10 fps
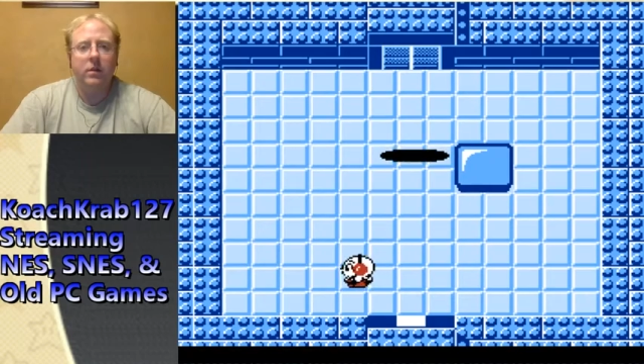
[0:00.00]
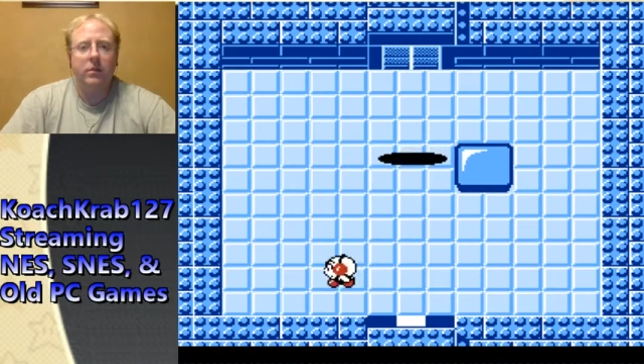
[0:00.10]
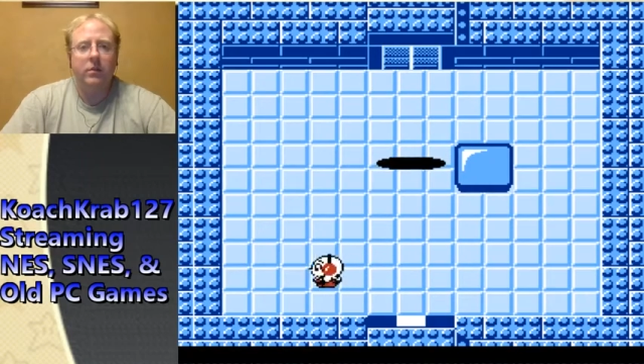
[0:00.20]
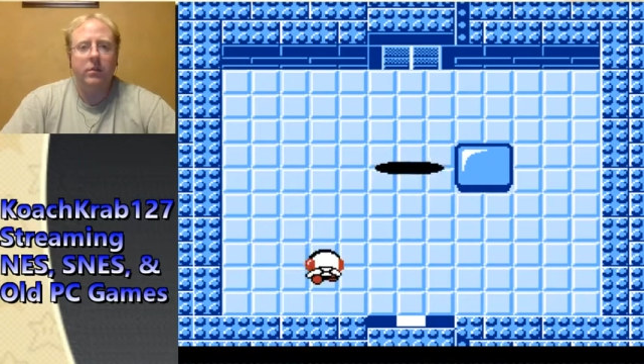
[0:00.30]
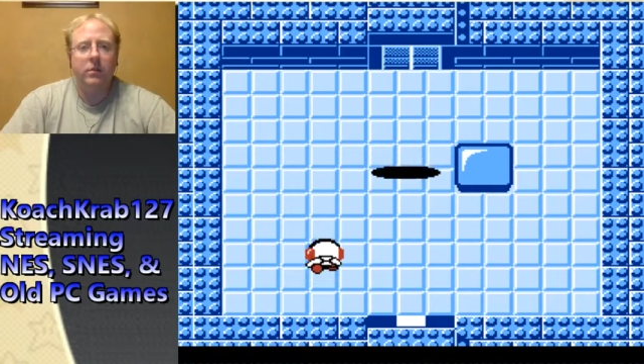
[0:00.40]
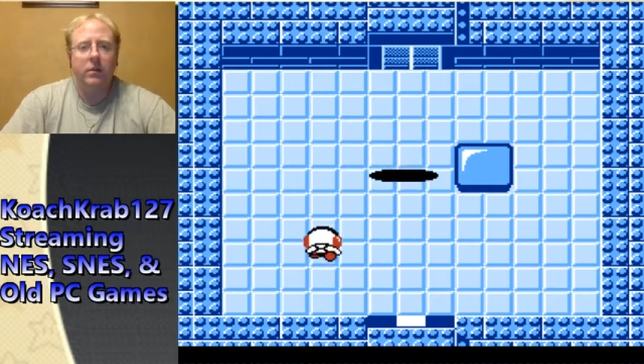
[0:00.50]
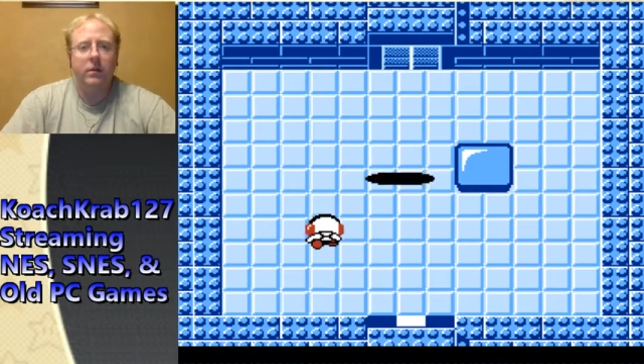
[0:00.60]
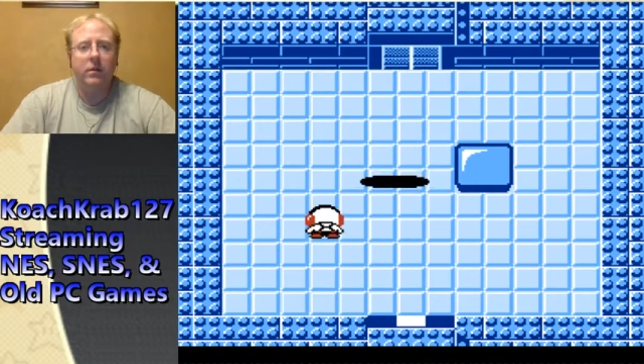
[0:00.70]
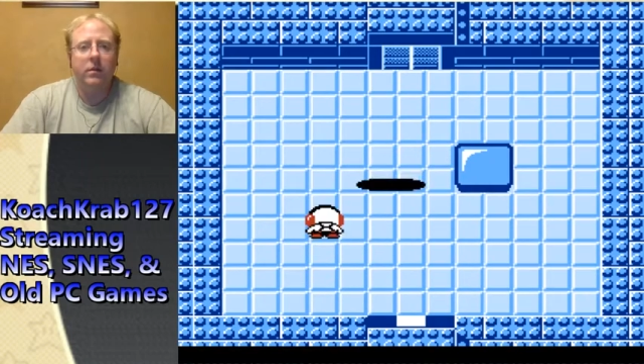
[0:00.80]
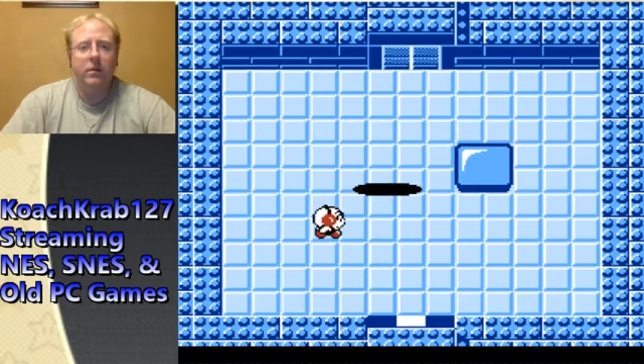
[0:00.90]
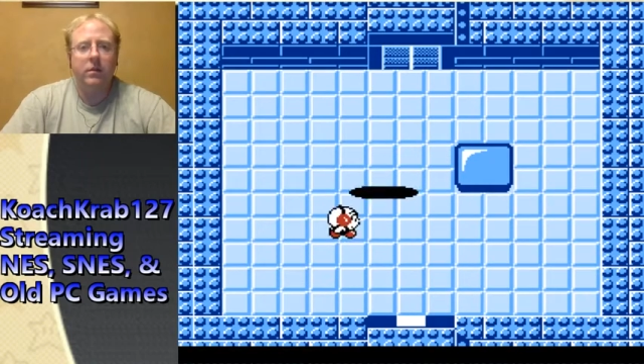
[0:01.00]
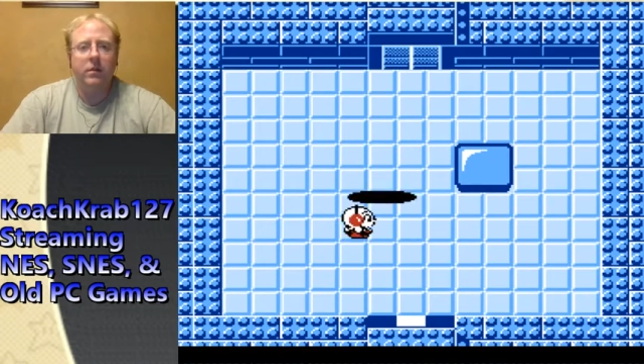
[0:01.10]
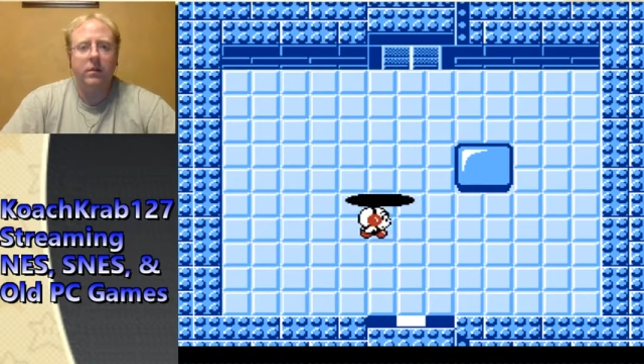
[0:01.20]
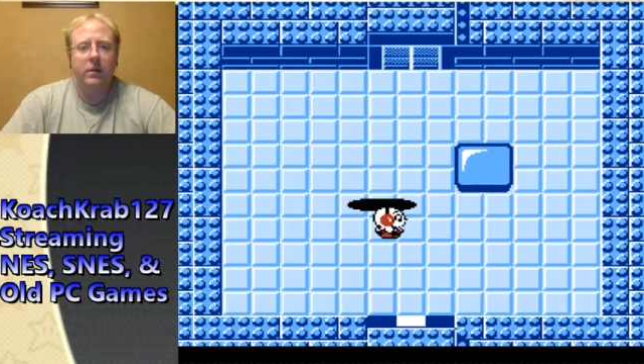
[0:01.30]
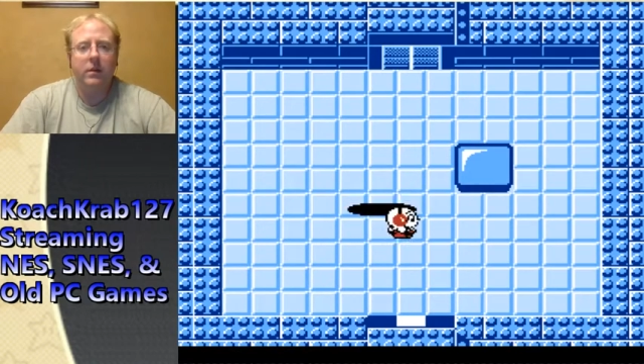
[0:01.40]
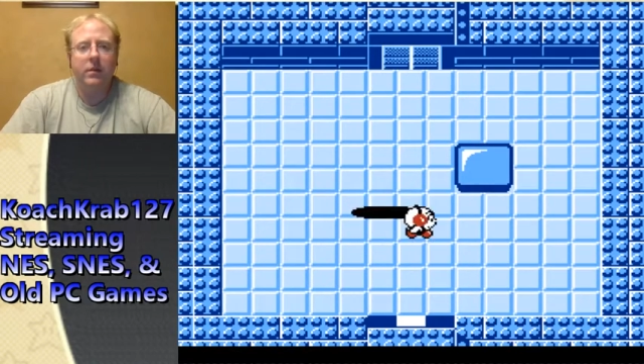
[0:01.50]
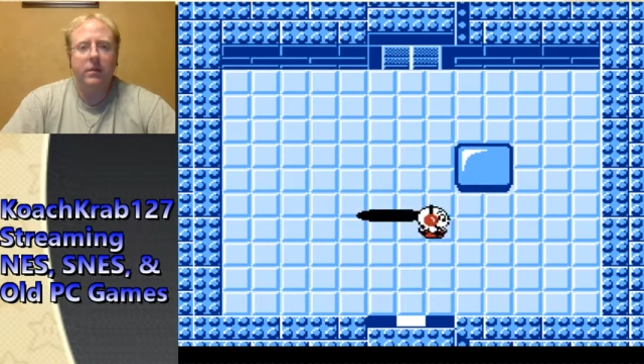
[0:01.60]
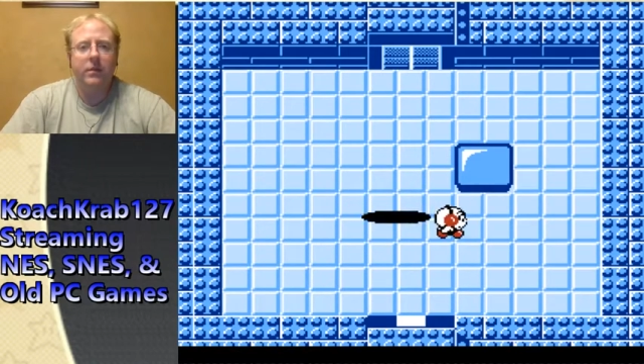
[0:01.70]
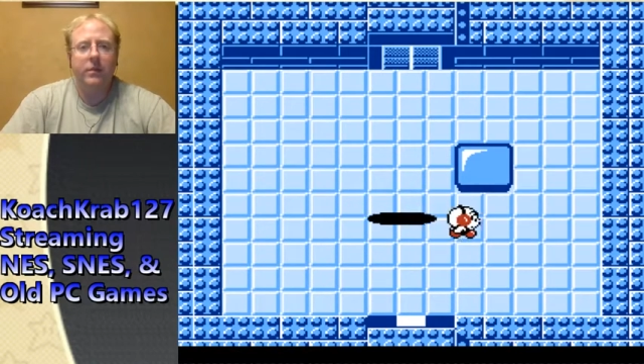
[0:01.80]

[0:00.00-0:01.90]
This way. Good.